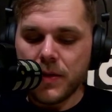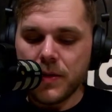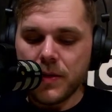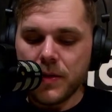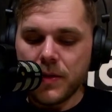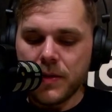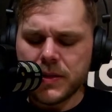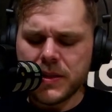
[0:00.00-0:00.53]

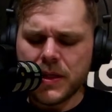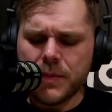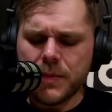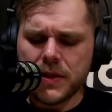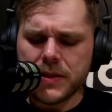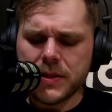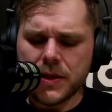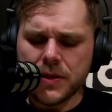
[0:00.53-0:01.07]
Something
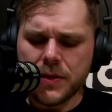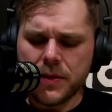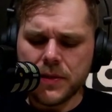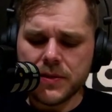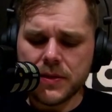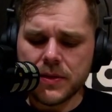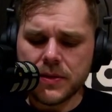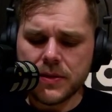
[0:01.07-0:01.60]
else I
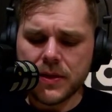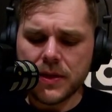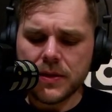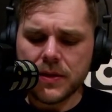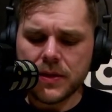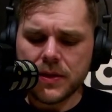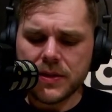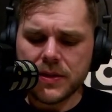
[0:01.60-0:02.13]
noticed that
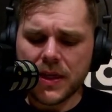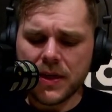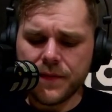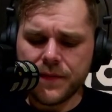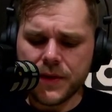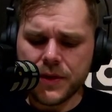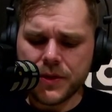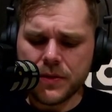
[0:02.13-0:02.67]
is not
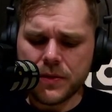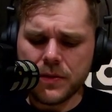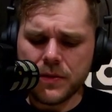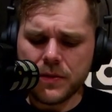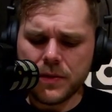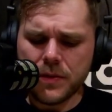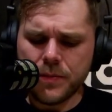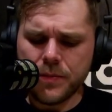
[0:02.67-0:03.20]
official,
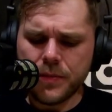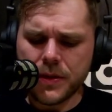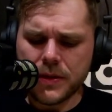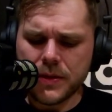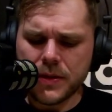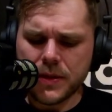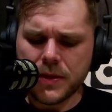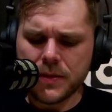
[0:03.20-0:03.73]
but
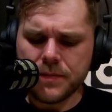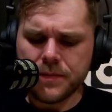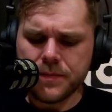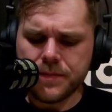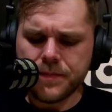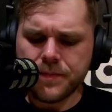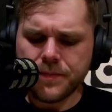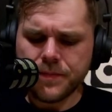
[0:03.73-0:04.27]

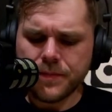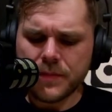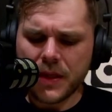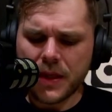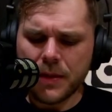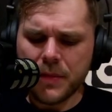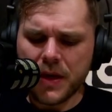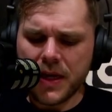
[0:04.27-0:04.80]

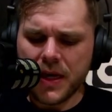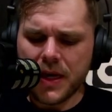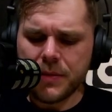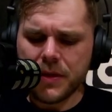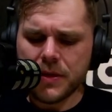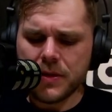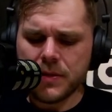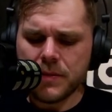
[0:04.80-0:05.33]

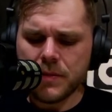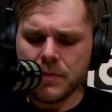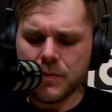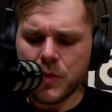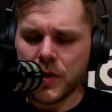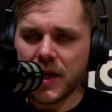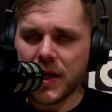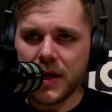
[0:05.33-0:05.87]
Mohammed
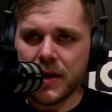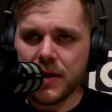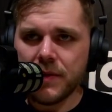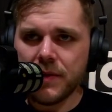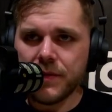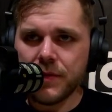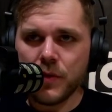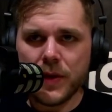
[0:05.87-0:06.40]
Mokaev,
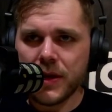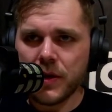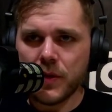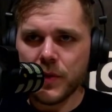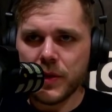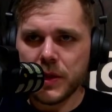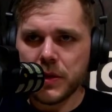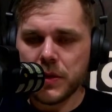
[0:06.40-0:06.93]
who I don't
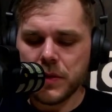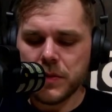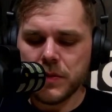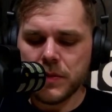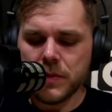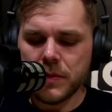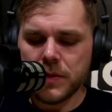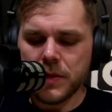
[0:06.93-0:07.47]
really know,
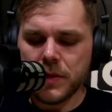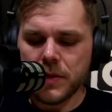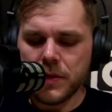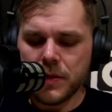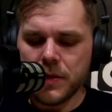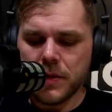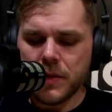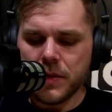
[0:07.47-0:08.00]

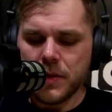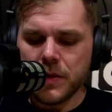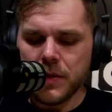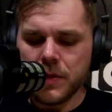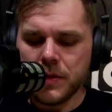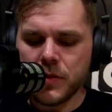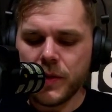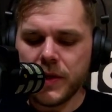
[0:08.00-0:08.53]

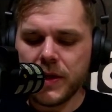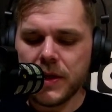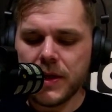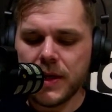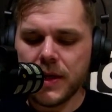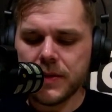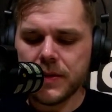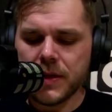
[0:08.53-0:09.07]
tweeted
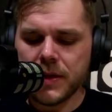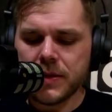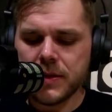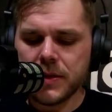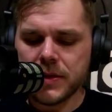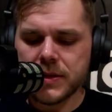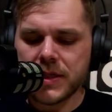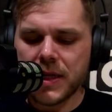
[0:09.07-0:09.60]
out that
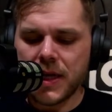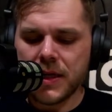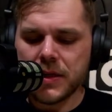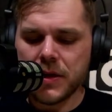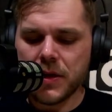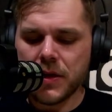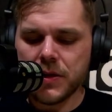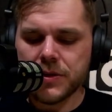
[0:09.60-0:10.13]
signed
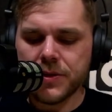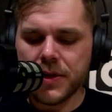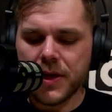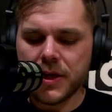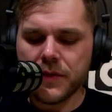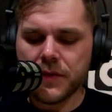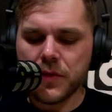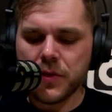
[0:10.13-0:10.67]
contract
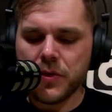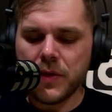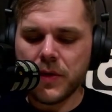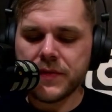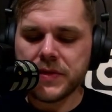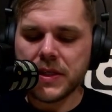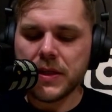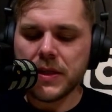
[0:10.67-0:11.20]
for
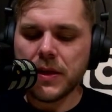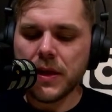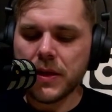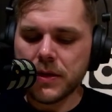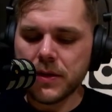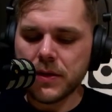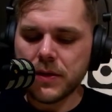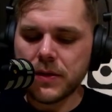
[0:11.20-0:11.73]
UFC
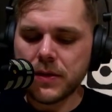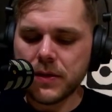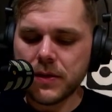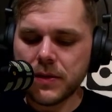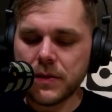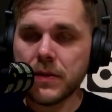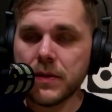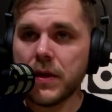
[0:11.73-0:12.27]
London.
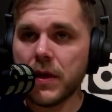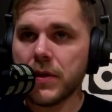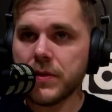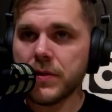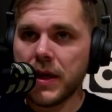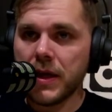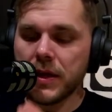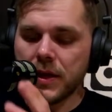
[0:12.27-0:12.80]
Uncle
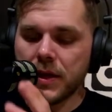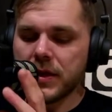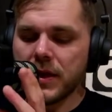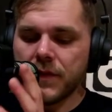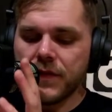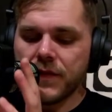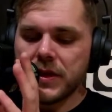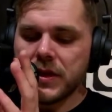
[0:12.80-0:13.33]
Dana, get that
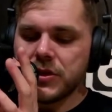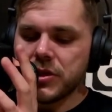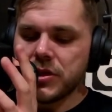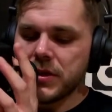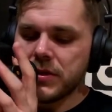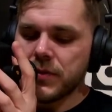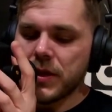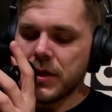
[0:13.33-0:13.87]
50 G's
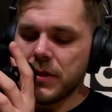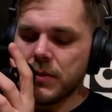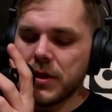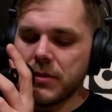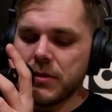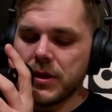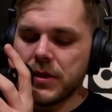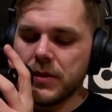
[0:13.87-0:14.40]
ready,
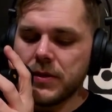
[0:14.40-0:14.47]
baby.